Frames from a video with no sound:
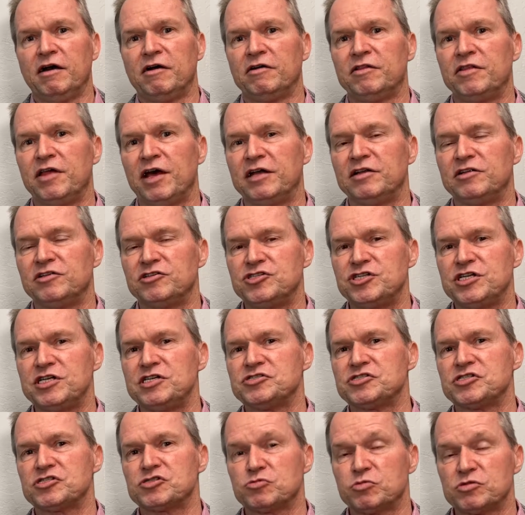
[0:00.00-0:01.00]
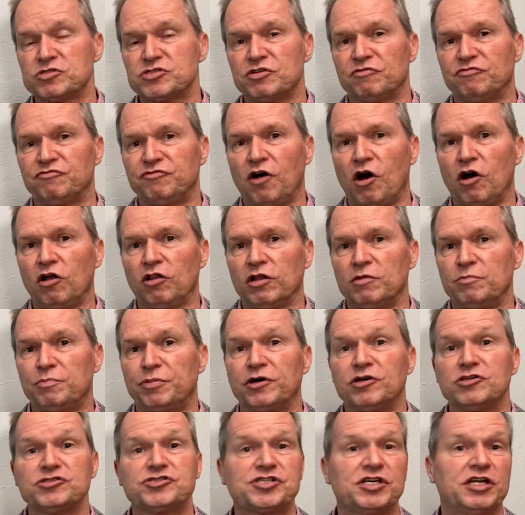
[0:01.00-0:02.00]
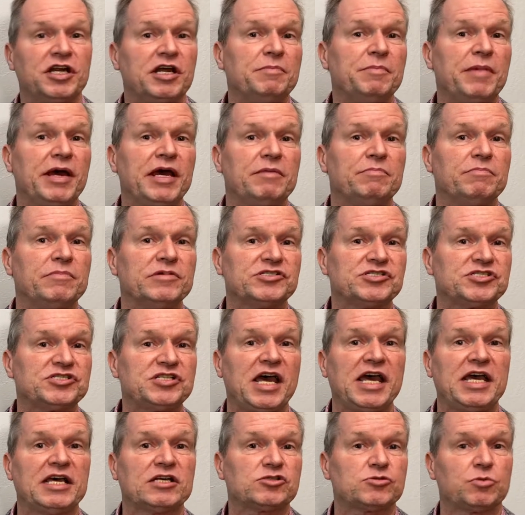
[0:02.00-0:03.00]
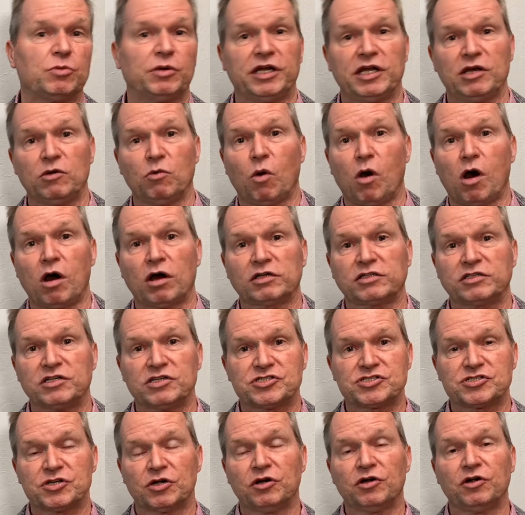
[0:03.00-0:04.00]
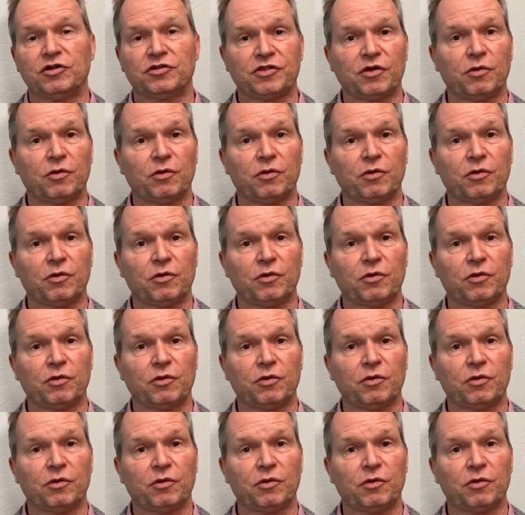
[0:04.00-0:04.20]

that Jesus was a fallen person and made mistakes when he walked this earth,